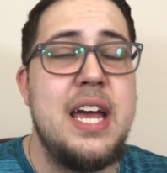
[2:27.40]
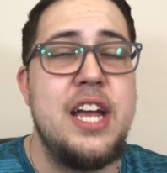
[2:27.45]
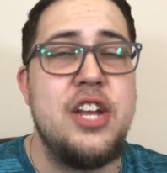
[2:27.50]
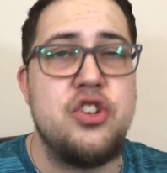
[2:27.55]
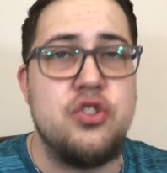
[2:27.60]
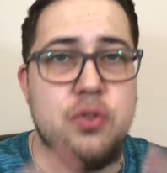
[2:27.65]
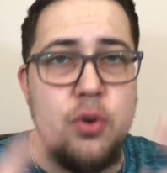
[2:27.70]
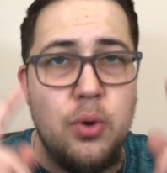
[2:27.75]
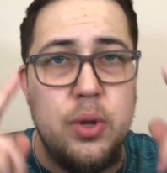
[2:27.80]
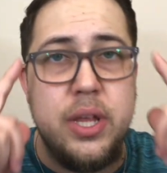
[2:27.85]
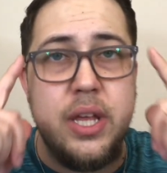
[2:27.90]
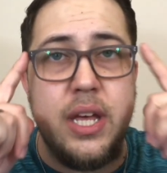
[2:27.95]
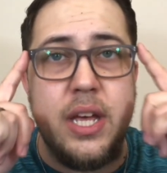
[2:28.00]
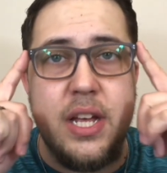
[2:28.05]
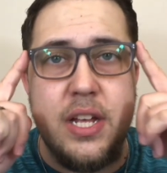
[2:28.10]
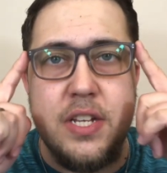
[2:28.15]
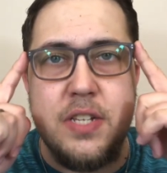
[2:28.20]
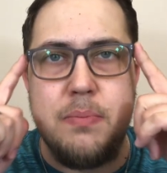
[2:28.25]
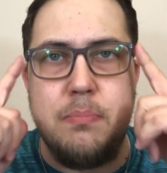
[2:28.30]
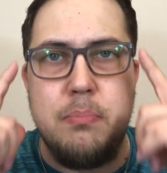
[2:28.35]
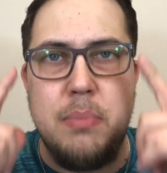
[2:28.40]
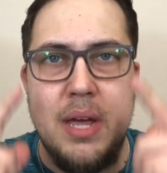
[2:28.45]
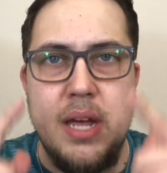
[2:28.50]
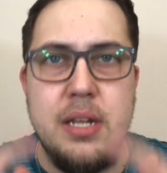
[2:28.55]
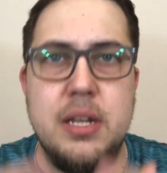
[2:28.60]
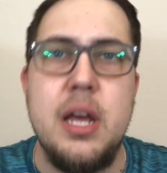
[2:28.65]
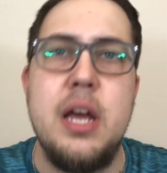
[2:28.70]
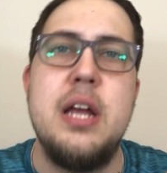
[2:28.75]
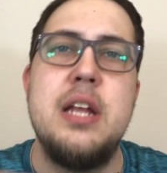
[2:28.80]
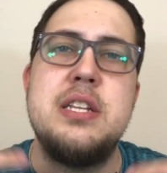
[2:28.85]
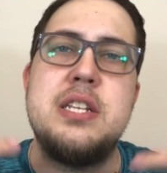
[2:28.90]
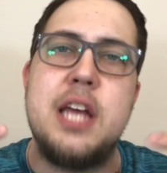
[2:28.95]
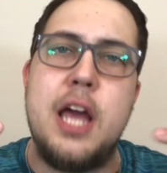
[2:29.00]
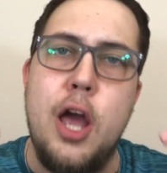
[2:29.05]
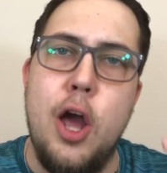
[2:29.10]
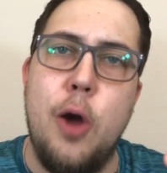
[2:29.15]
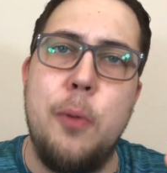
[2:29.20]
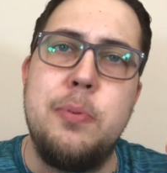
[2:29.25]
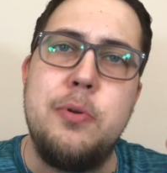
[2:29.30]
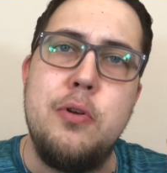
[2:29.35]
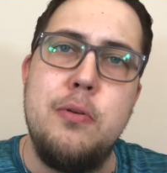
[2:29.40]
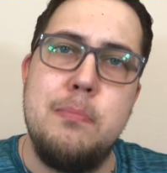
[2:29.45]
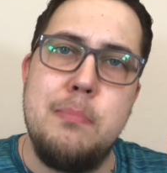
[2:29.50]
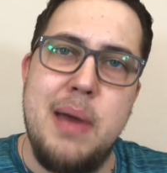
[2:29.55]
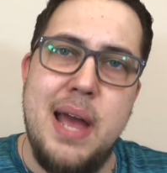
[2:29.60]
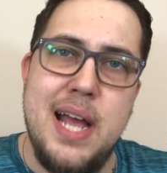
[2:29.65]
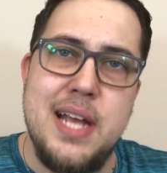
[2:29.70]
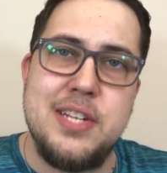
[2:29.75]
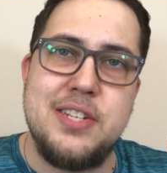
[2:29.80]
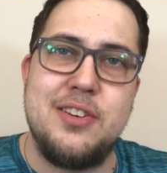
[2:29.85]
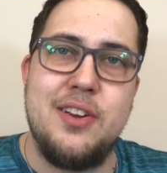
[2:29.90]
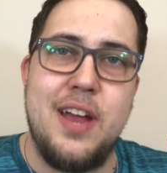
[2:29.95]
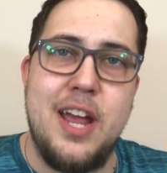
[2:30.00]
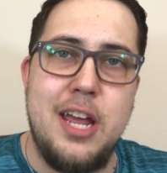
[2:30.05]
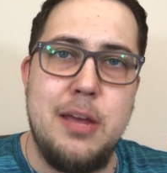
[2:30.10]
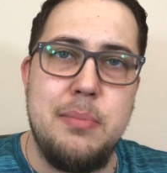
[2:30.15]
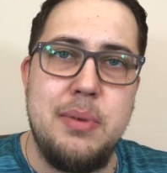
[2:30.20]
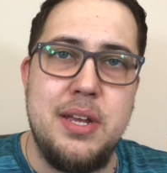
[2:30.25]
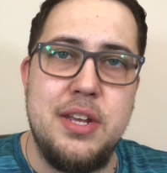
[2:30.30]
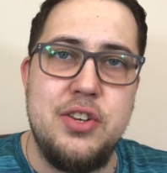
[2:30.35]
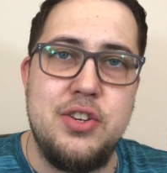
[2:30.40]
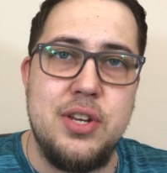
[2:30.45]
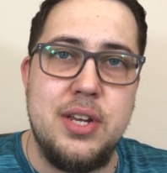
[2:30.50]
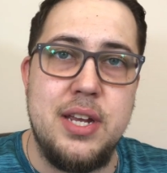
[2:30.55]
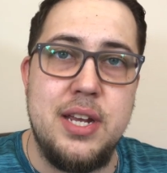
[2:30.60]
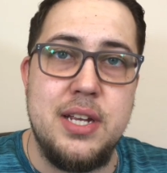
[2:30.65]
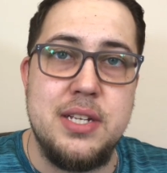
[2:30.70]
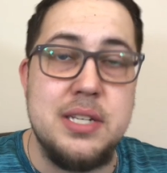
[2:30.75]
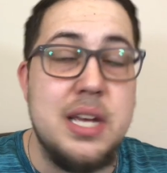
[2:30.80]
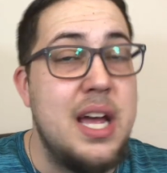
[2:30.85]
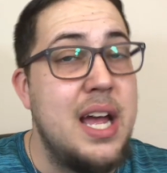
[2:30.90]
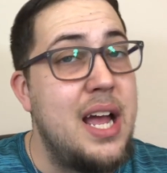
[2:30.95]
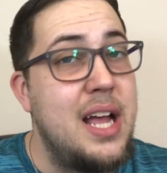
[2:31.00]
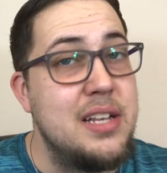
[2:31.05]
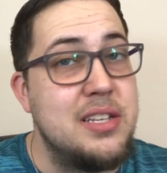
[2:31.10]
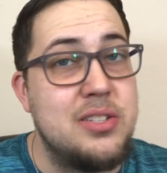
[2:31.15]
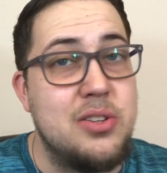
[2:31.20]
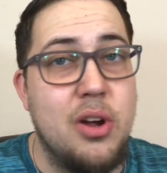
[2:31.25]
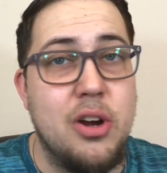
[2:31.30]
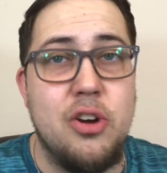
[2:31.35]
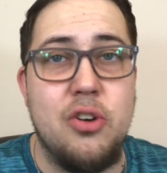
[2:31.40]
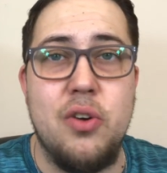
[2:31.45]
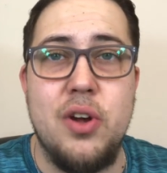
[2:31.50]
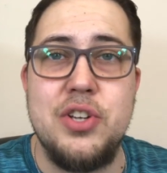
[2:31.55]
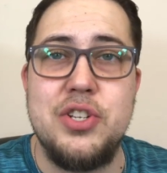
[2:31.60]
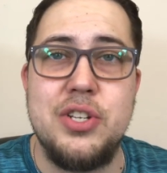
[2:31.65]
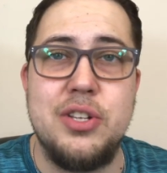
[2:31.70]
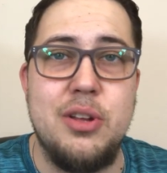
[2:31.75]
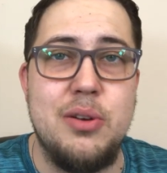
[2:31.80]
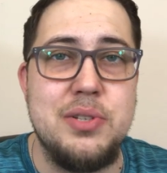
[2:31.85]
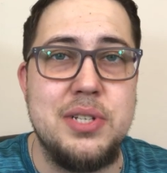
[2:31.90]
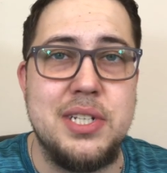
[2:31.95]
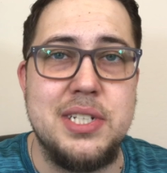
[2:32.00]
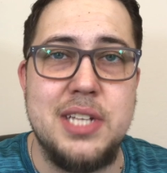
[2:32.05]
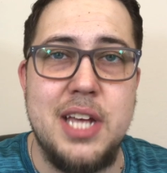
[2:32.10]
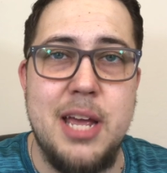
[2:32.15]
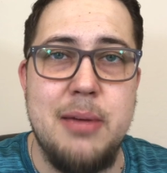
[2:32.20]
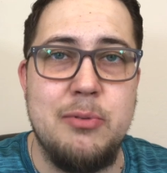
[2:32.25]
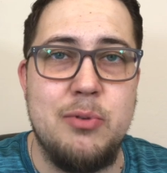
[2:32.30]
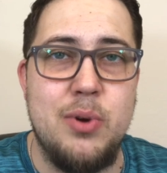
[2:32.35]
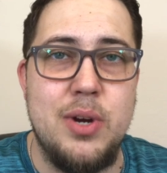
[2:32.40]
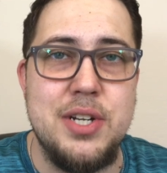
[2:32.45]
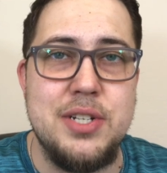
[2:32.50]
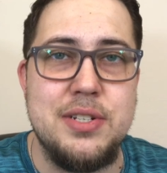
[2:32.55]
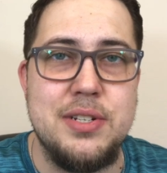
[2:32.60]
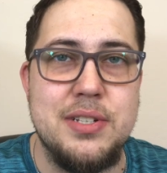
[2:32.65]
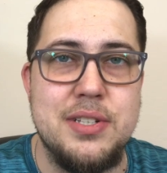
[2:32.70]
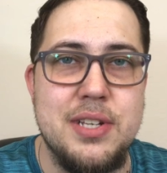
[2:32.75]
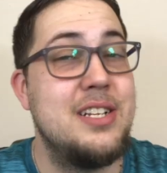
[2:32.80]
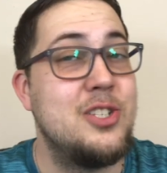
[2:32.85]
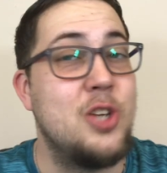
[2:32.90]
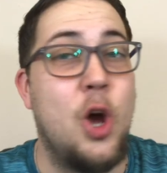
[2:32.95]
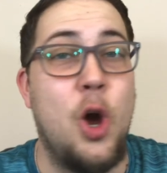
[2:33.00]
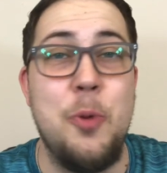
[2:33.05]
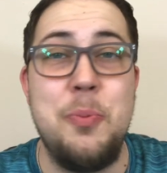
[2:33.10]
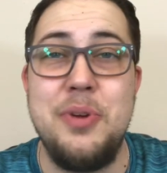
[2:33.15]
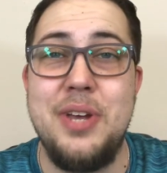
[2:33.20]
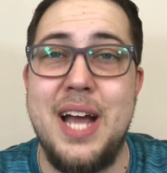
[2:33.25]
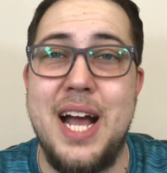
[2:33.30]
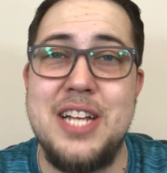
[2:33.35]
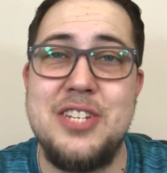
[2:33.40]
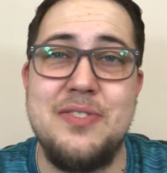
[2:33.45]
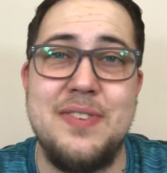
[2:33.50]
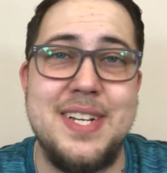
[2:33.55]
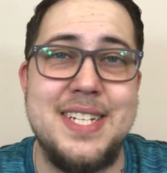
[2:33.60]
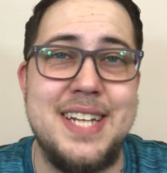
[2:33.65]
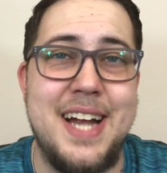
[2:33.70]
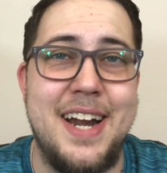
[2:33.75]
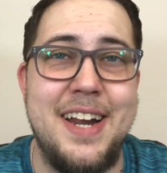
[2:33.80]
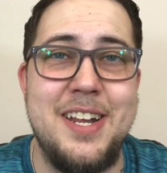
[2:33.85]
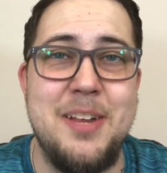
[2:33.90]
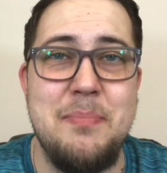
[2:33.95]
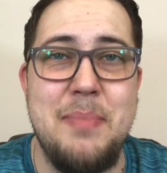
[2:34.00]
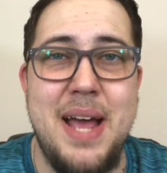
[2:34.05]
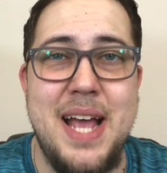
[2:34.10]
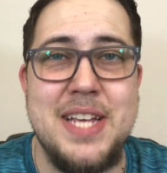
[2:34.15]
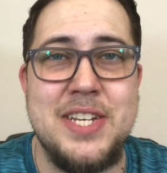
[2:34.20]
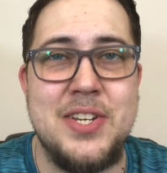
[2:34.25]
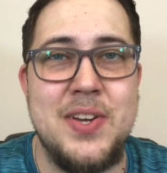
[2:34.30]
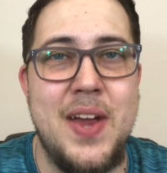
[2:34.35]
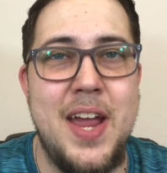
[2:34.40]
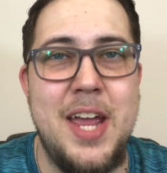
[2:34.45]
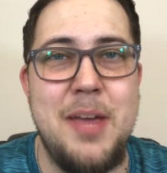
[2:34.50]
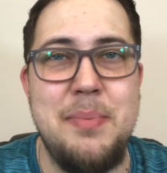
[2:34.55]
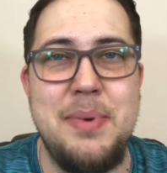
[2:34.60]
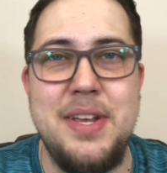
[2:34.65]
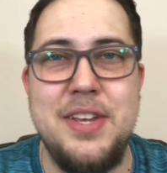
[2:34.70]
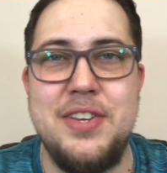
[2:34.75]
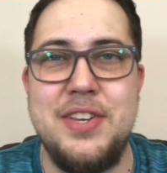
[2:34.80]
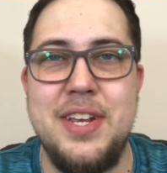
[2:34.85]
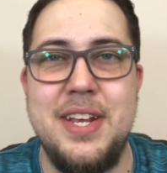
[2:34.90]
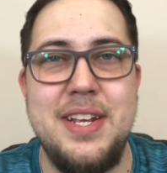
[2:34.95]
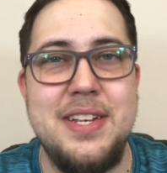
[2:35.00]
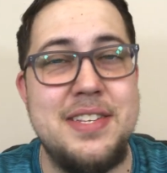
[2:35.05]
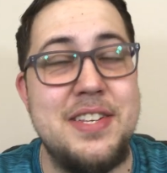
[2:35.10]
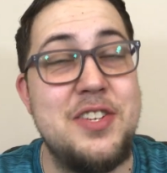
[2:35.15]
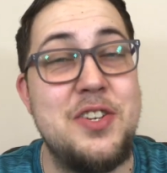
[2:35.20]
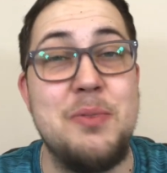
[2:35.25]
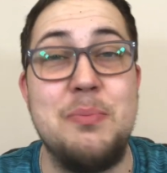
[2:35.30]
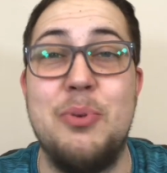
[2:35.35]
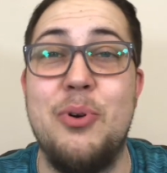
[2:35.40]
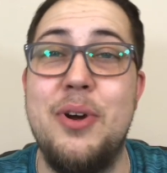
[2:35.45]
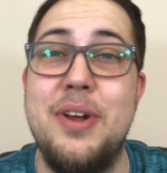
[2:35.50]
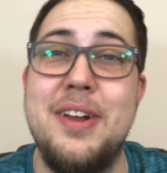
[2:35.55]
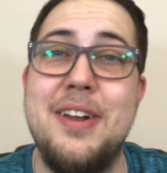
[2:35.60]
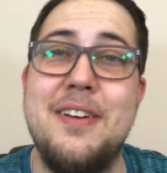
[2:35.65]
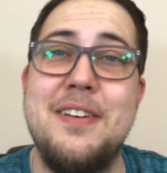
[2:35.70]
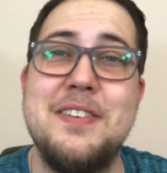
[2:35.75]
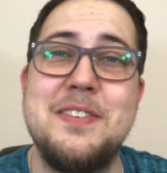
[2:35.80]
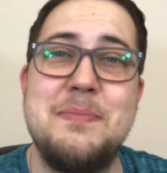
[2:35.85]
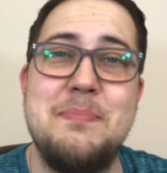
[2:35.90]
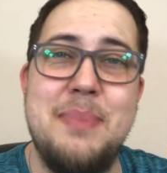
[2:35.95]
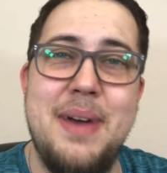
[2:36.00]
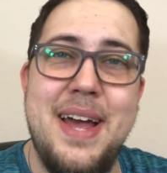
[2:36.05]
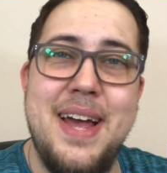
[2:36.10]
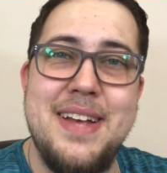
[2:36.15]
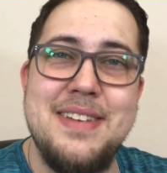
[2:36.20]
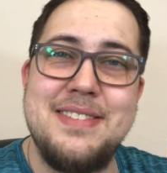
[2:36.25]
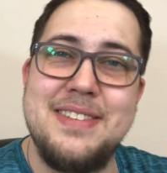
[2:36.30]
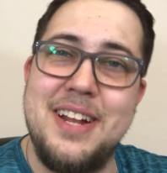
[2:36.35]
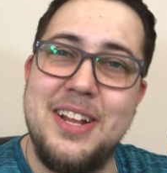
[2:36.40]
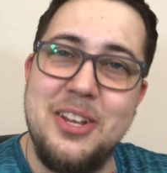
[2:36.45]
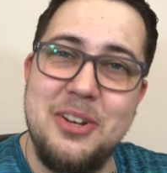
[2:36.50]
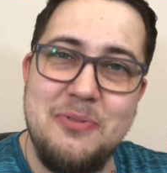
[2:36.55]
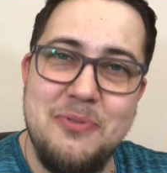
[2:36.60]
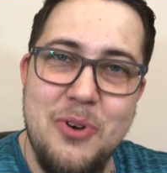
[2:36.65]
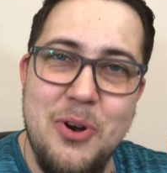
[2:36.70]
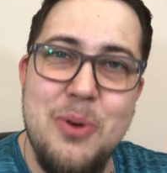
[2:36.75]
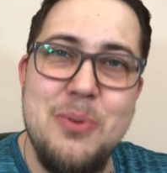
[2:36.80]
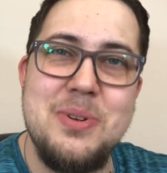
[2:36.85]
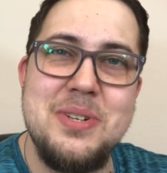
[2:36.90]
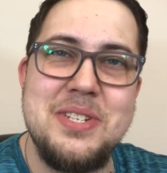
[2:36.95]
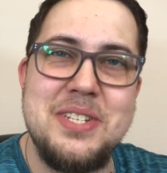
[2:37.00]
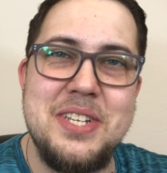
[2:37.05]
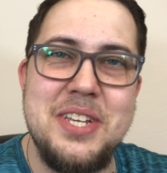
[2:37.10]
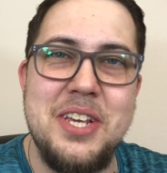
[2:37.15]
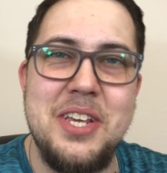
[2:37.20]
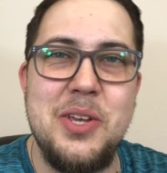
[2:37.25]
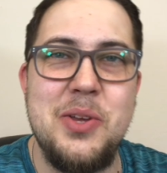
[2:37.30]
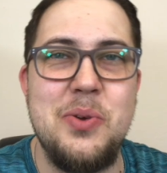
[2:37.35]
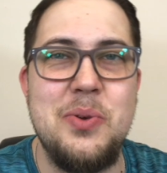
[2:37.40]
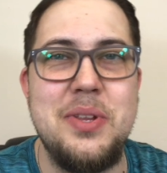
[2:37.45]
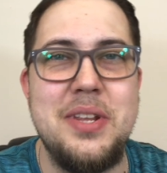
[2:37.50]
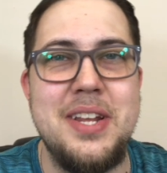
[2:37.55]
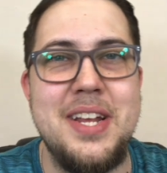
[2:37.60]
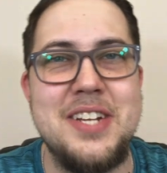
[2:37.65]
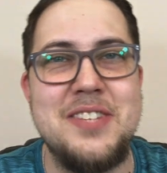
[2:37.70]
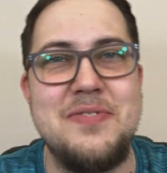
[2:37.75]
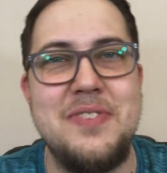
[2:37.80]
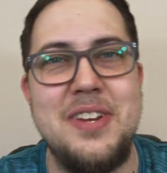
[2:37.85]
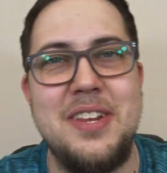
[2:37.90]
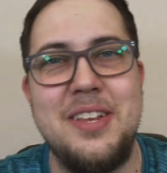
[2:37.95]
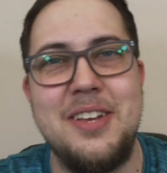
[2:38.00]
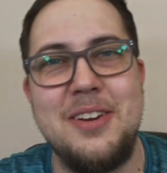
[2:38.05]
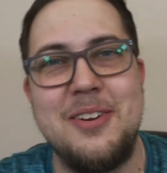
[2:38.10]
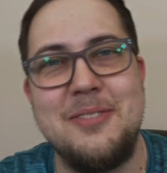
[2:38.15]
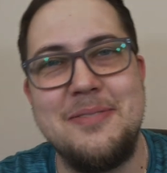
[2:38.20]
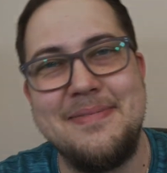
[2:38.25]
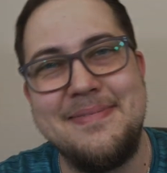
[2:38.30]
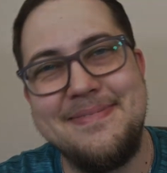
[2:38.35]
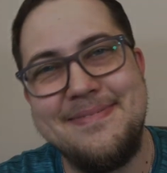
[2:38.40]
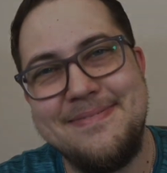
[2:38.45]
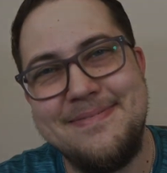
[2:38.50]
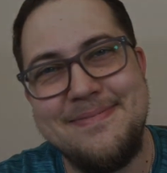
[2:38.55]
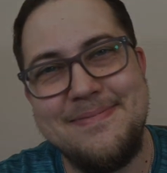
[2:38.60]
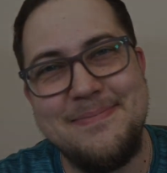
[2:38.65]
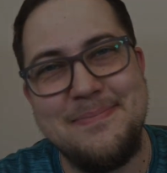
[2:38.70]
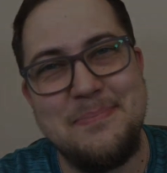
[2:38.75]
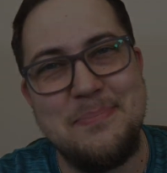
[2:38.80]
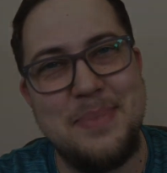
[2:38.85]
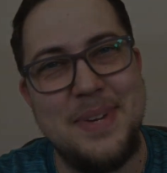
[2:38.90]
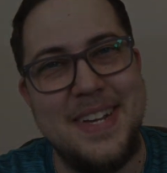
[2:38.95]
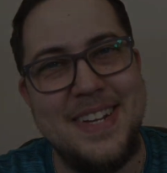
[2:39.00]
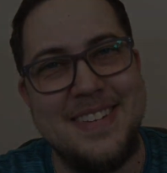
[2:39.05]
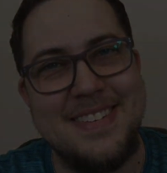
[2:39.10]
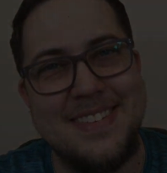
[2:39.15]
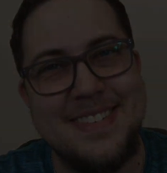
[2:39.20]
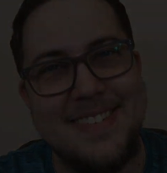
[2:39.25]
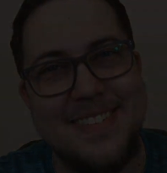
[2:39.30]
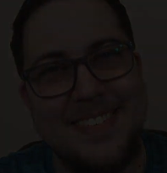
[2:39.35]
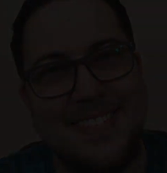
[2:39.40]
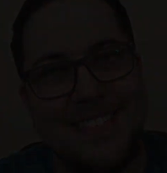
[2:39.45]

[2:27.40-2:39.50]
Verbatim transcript: It truly is meant to help you master ABGs and start crushing those exam questions. So I hope you guys are excited to master ABGs. It's your boy Nurse Bass, and I look forward to seeing you in the next video. Peace.